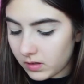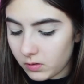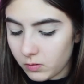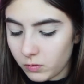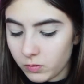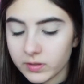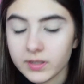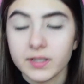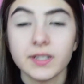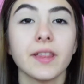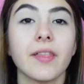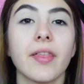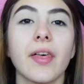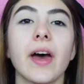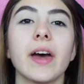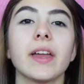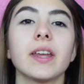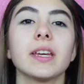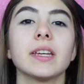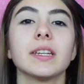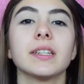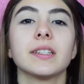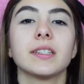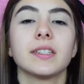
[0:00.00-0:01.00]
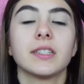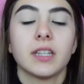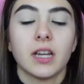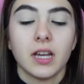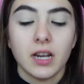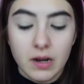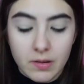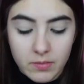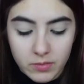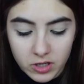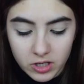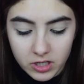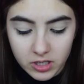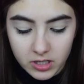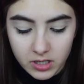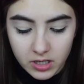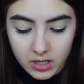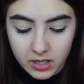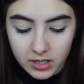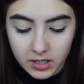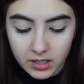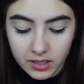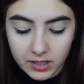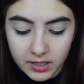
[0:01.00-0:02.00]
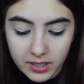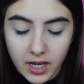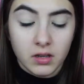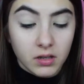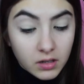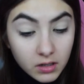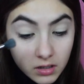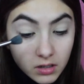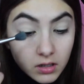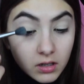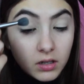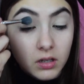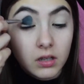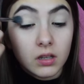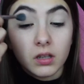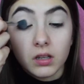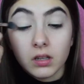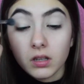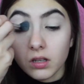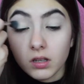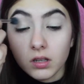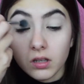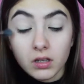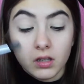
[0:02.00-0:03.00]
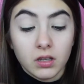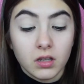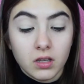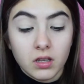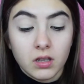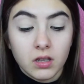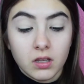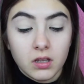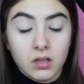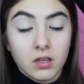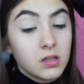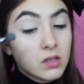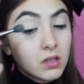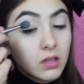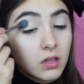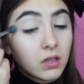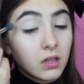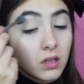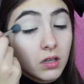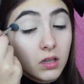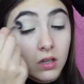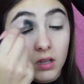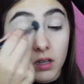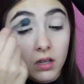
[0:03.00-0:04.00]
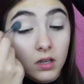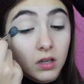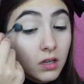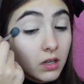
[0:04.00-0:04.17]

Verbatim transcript: Once that is done, I'm just gonna set it with my setting powder,